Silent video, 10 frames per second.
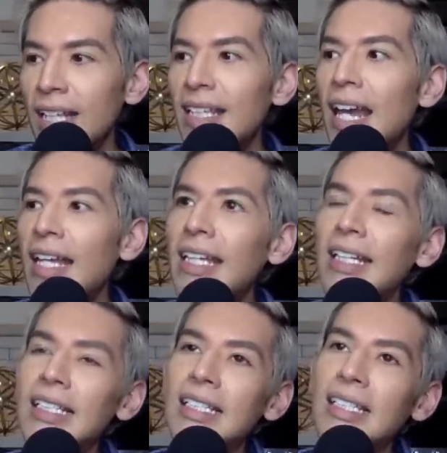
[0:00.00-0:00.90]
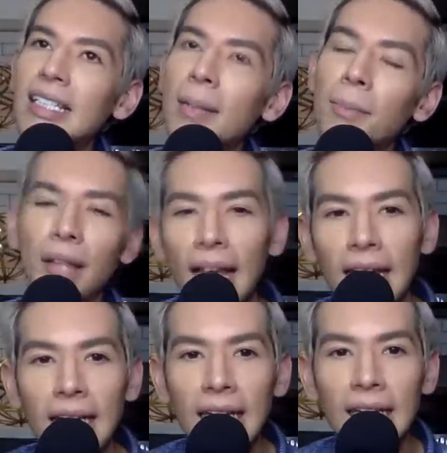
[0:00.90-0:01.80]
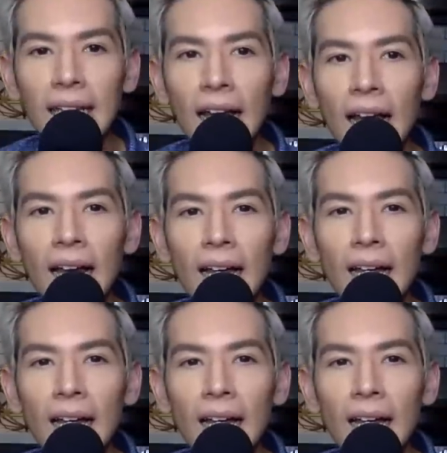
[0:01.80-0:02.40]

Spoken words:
yet he's complaining that